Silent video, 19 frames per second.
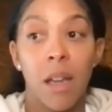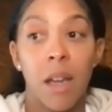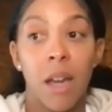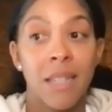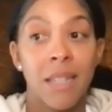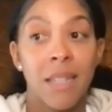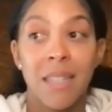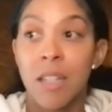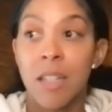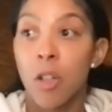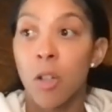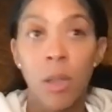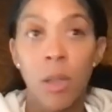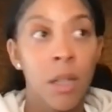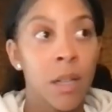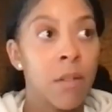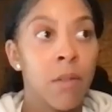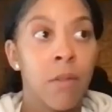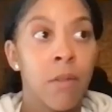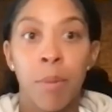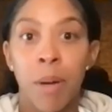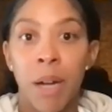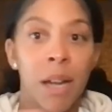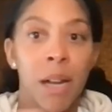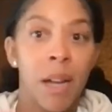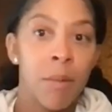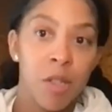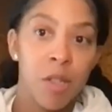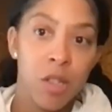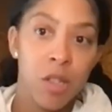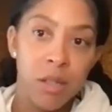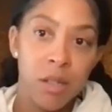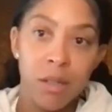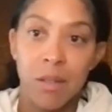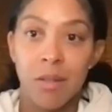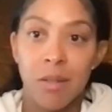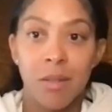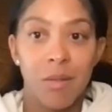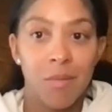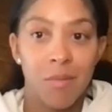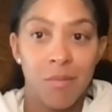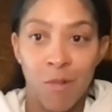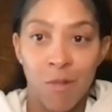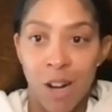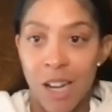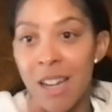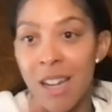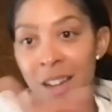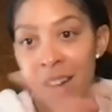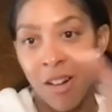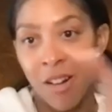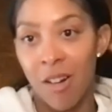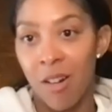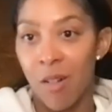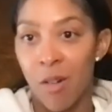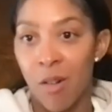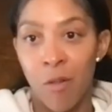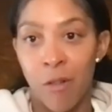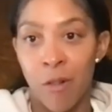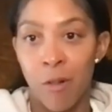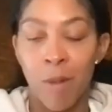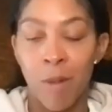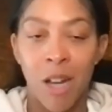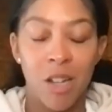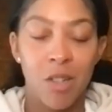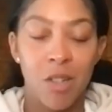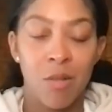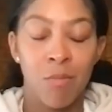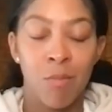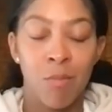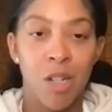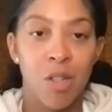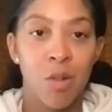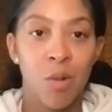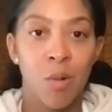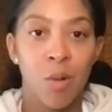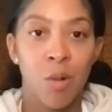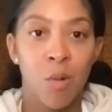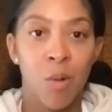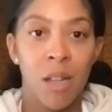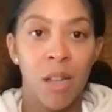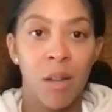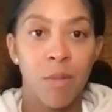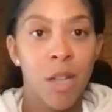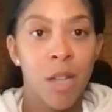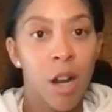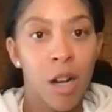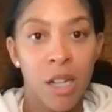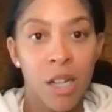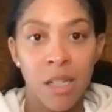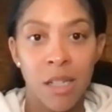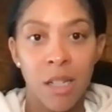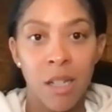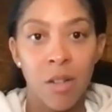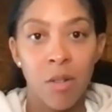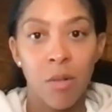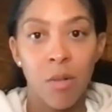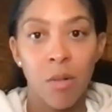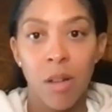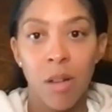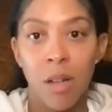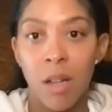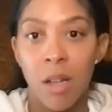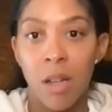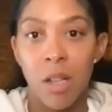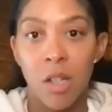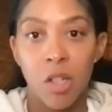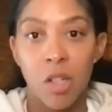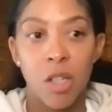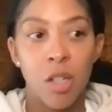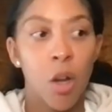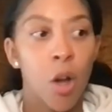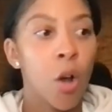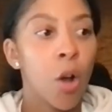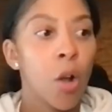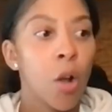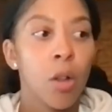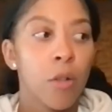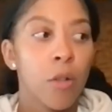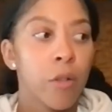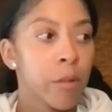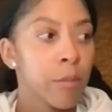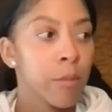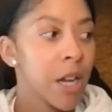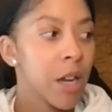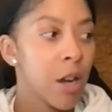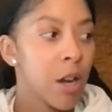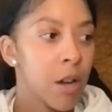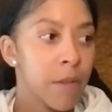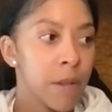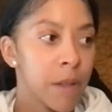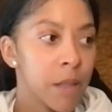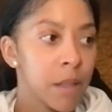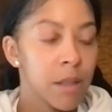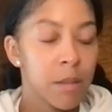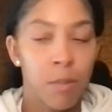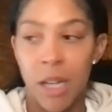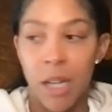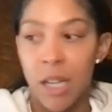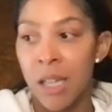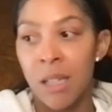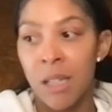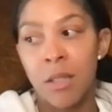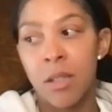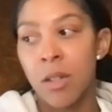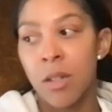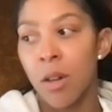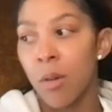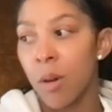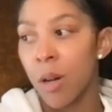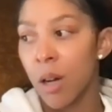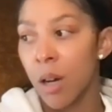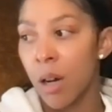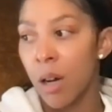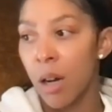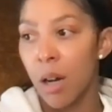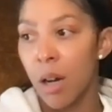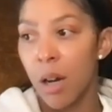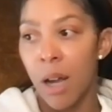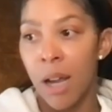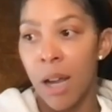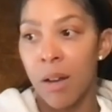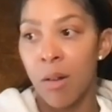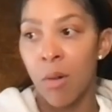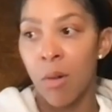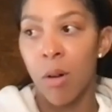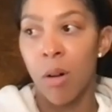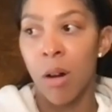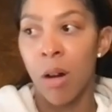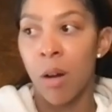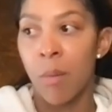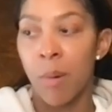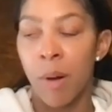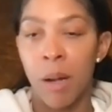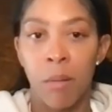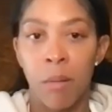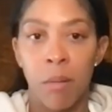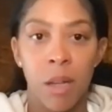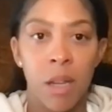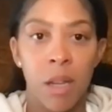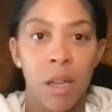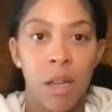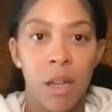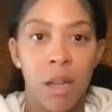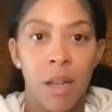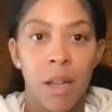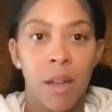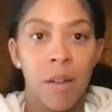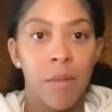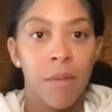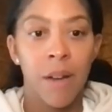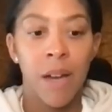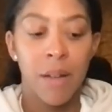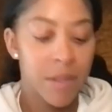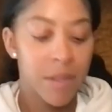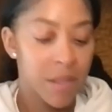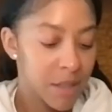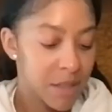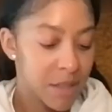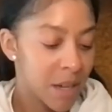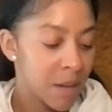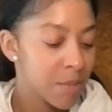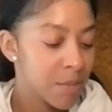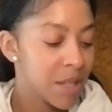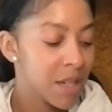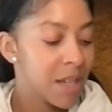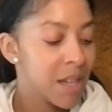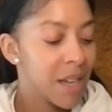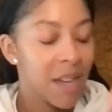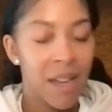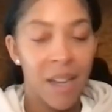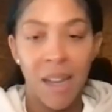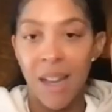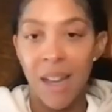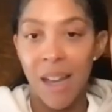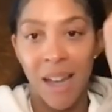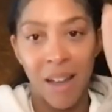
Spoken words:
I still live by, I mean, she's right here over my shoulder while I'm talking to you. She's all over my office. My kids know her. I quote her probably 5-6 times a day.